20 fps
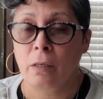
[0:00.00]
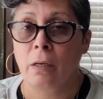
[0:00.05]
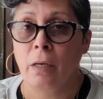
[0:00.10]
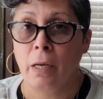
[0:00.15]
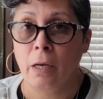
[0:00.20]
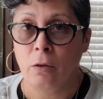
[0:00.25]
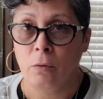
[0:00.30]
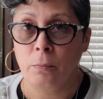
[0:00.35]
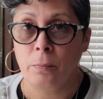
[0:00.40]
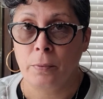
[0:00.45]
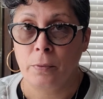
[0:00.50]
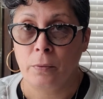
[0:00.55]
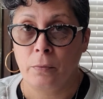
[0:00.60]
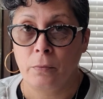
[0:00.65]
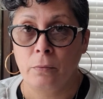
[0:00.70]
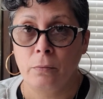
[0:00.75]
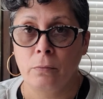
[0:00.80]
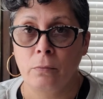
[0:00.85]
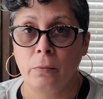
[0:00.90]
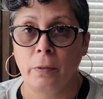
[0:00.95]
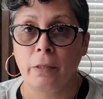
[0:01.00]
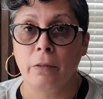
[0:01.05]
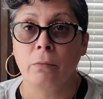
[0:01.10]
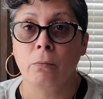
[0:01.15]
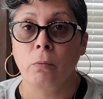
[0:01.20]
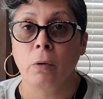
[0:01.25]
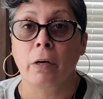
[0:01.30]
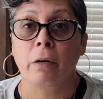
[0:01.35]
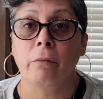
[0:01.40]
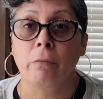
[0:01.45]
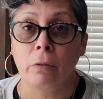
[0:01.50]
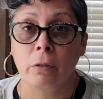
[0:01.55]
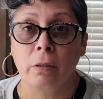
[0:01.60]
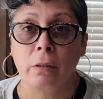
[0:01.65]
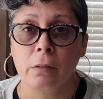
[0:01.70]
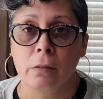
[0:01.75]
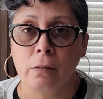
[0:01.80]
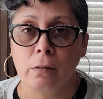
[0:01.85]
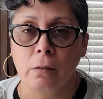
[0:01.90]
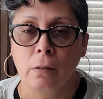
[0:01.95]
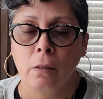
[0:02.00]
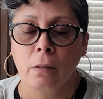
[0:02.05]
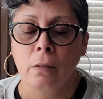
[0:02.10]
help with whatever it is.